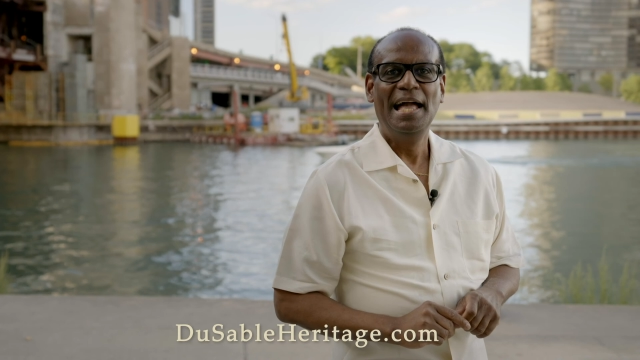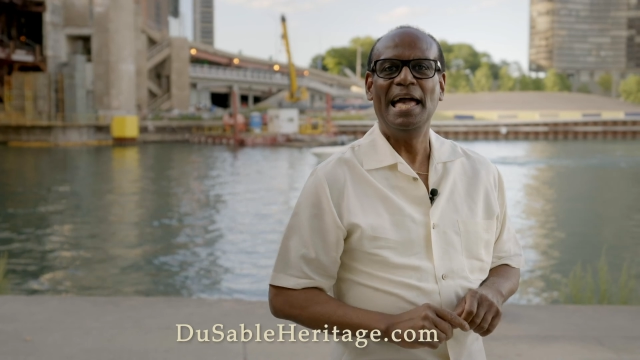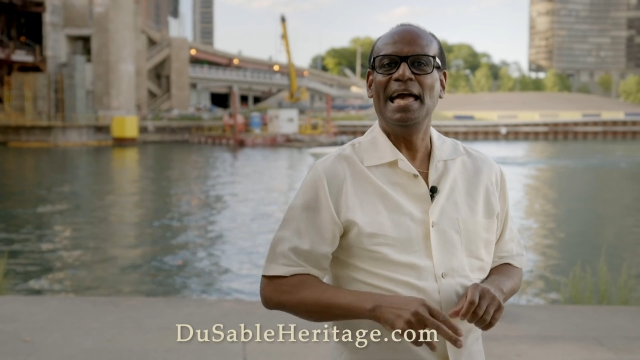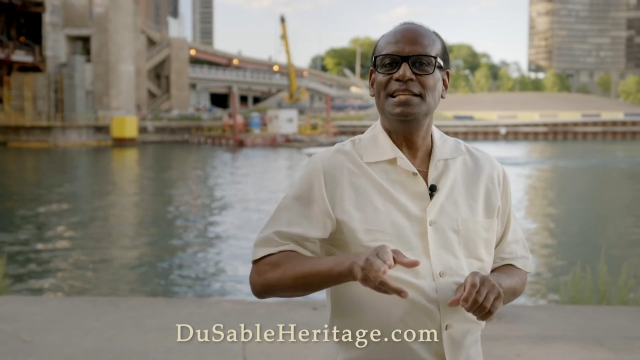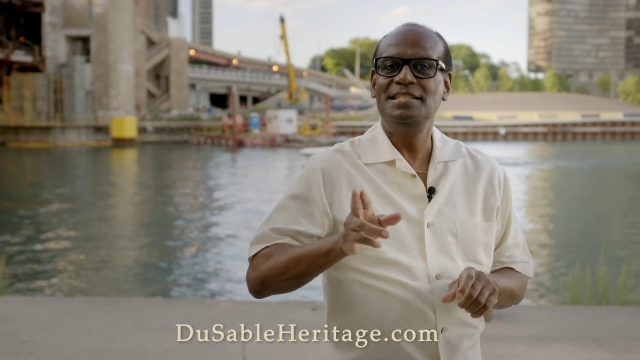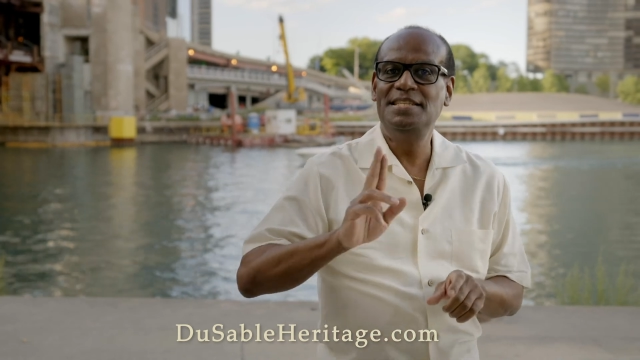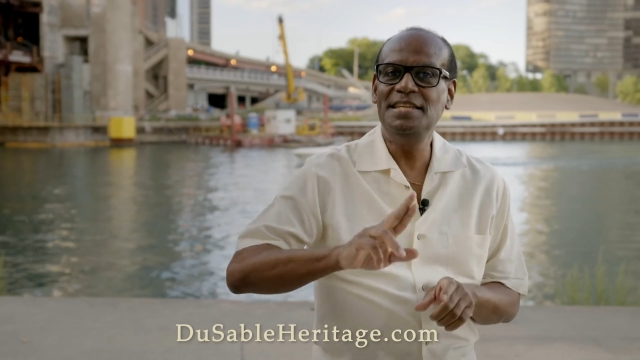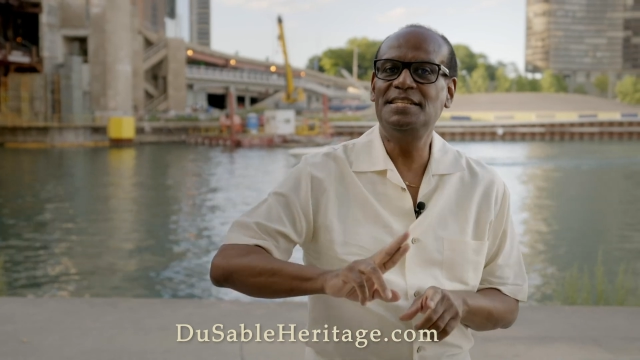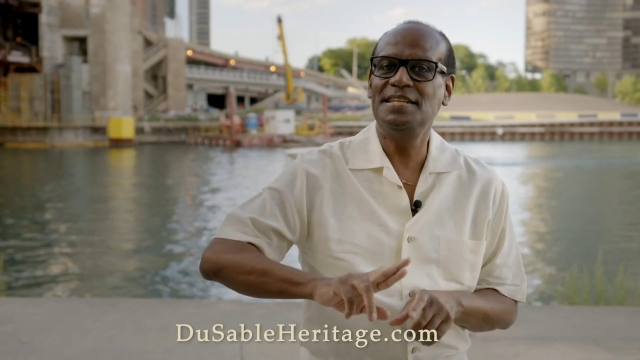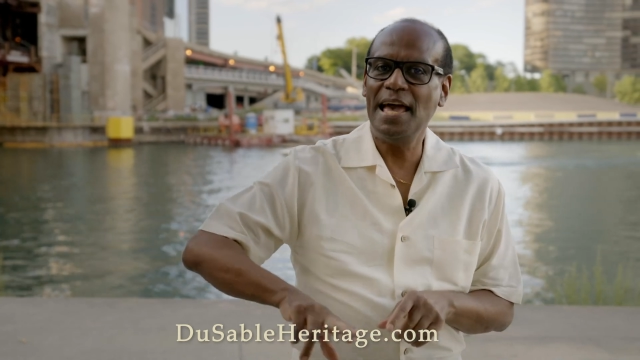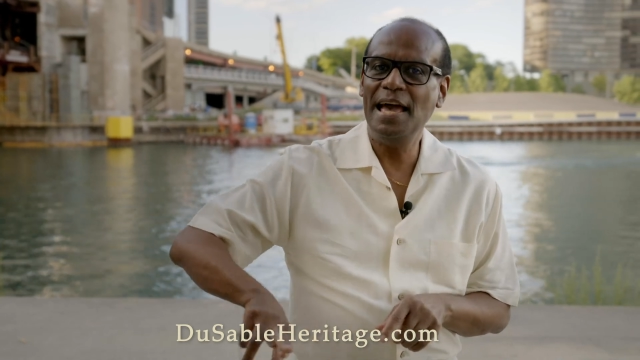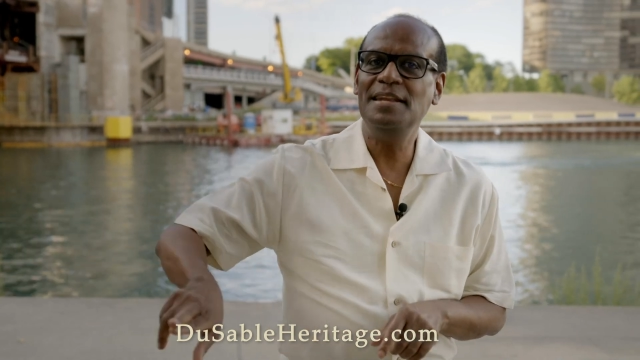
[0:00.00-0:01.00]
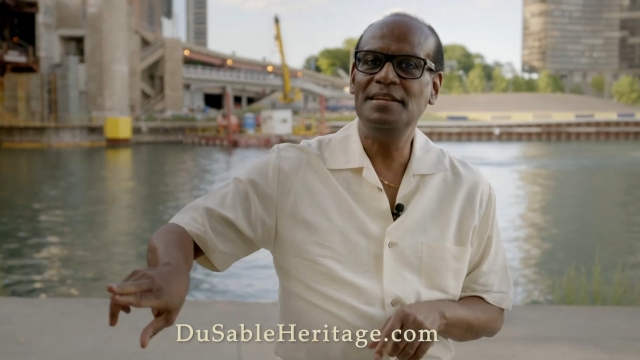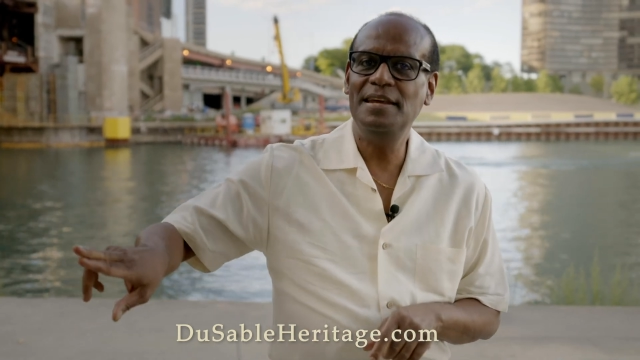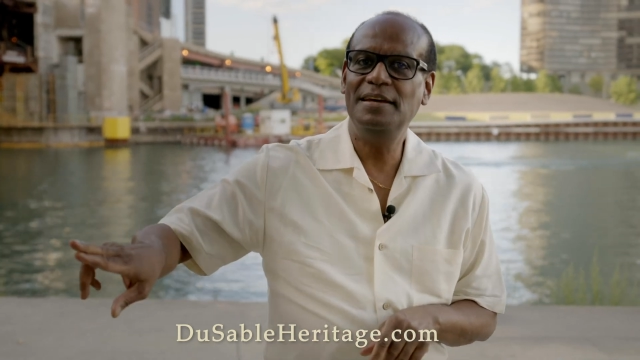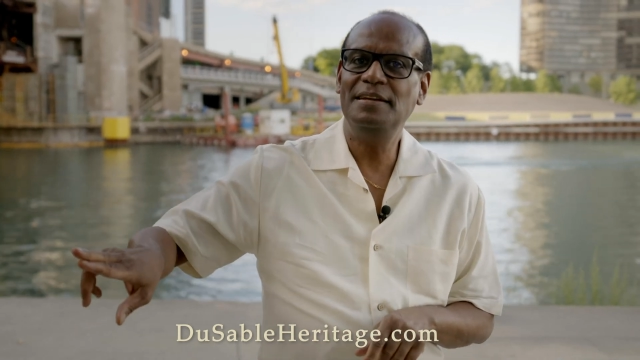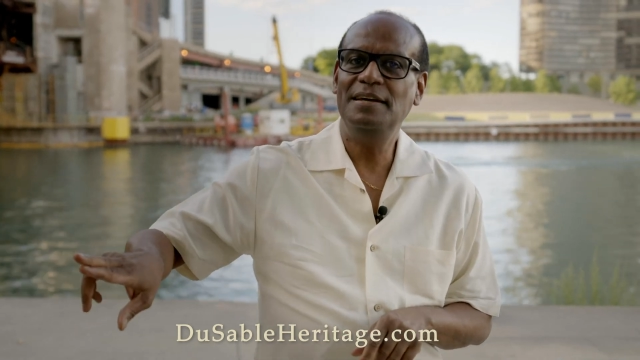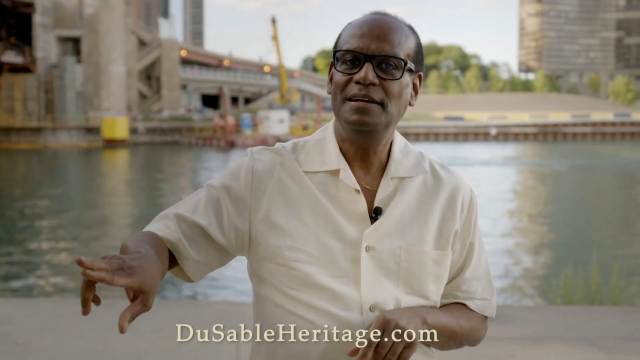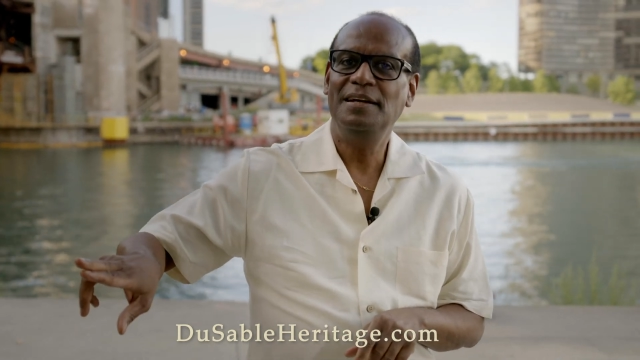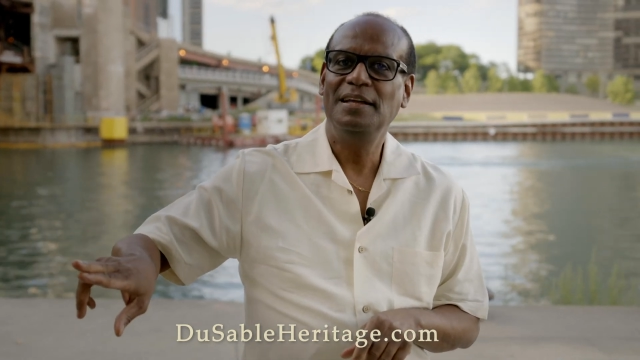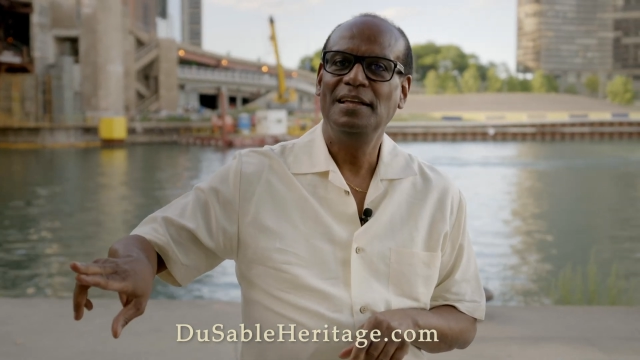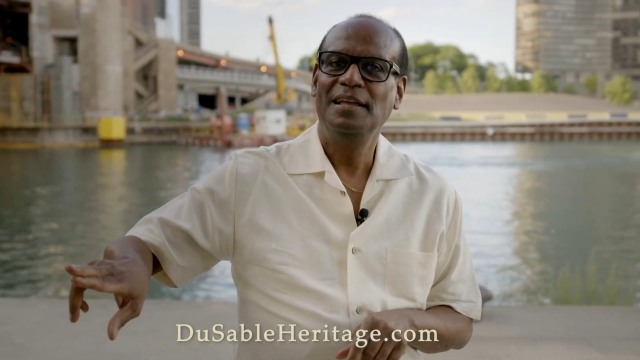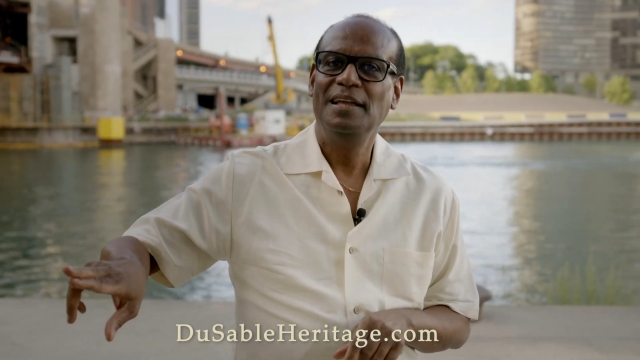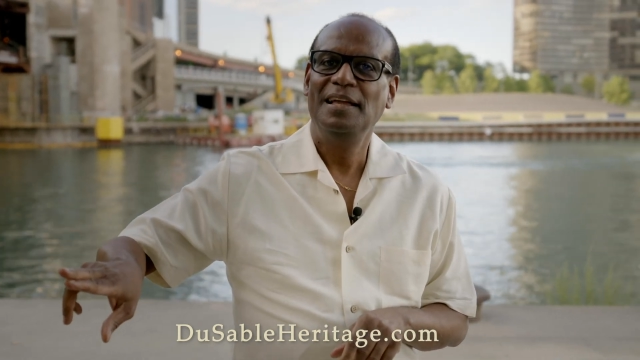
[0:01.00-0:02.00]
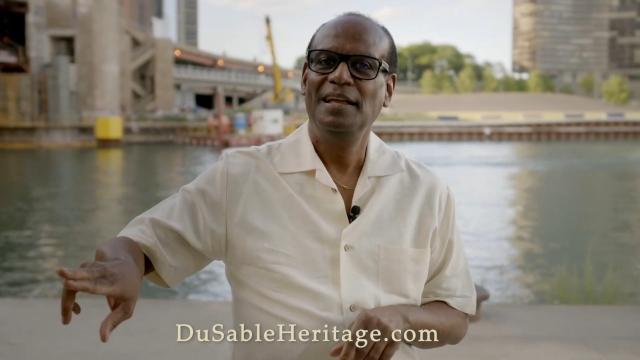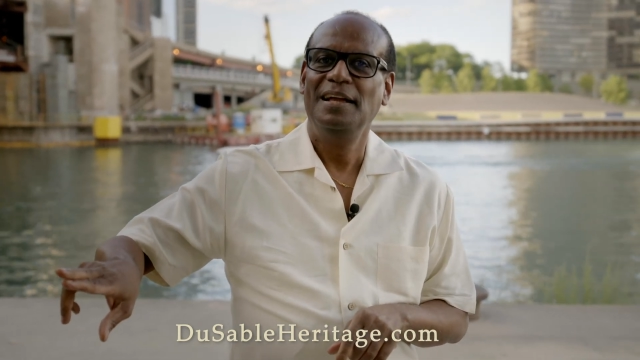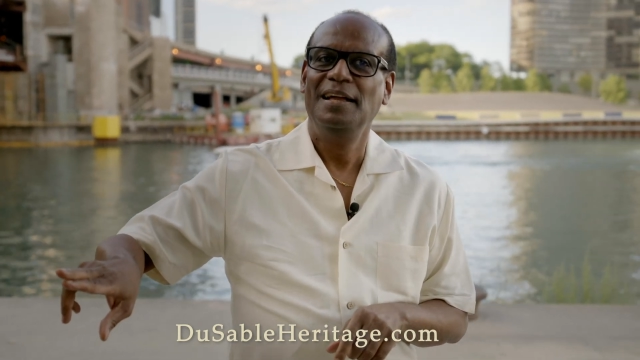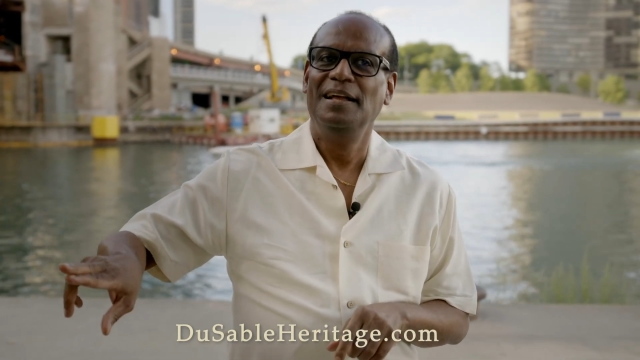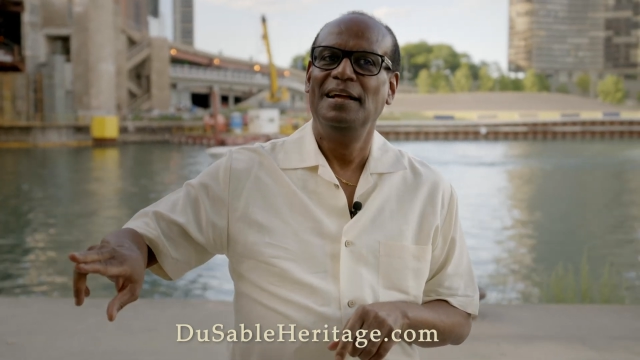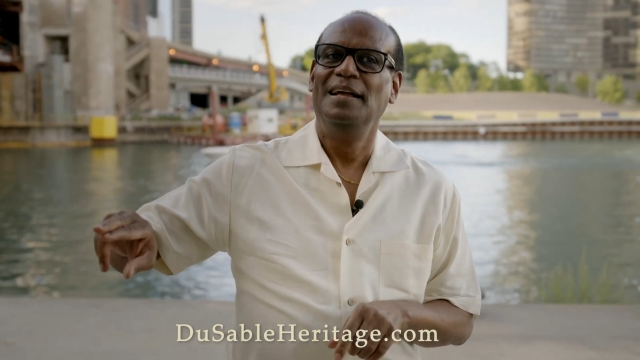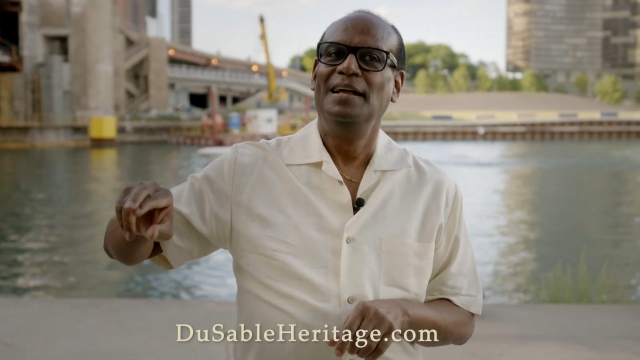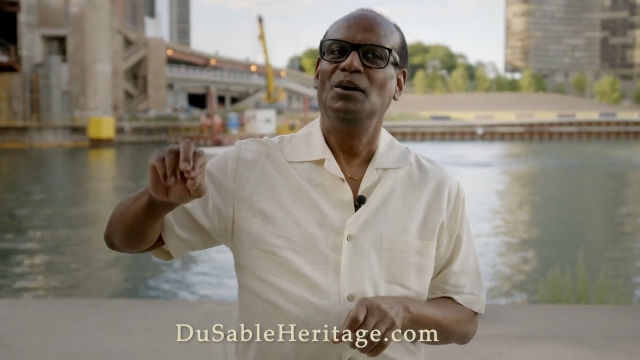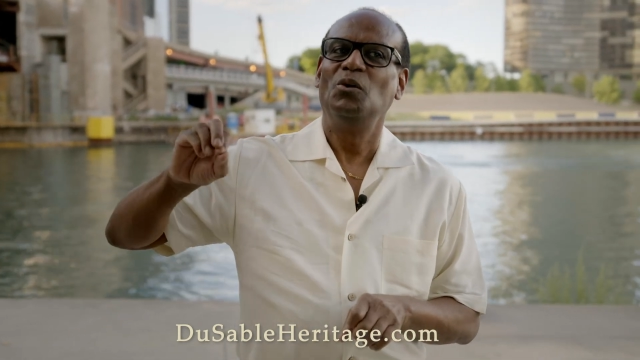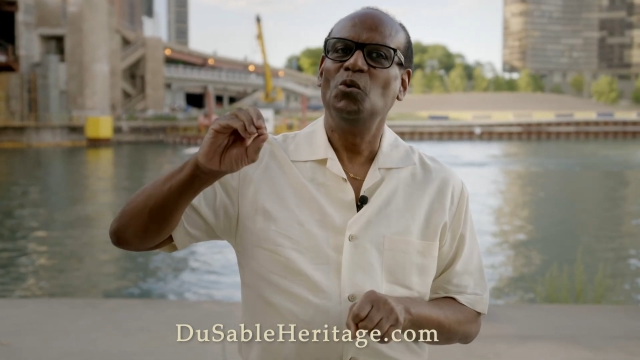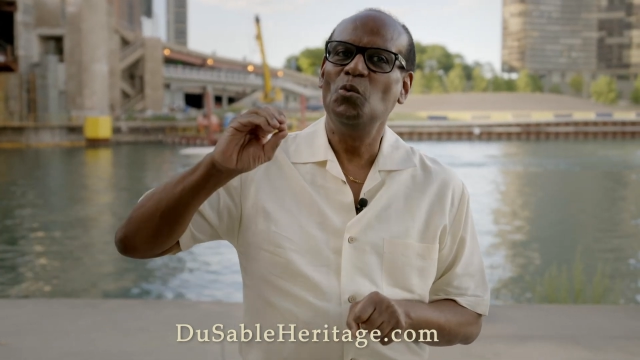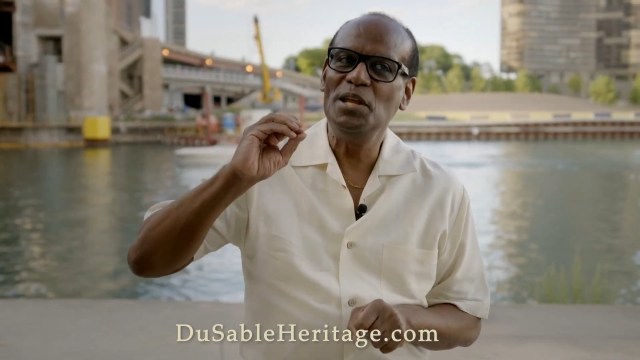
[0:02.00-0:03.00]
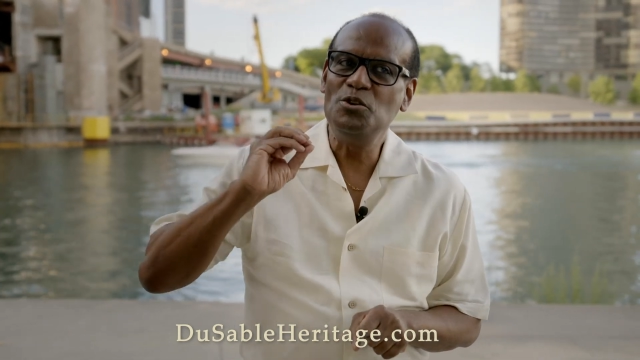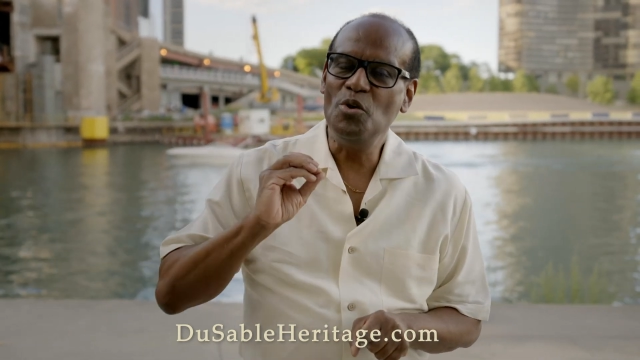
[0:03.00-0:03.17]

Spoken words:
And this ended with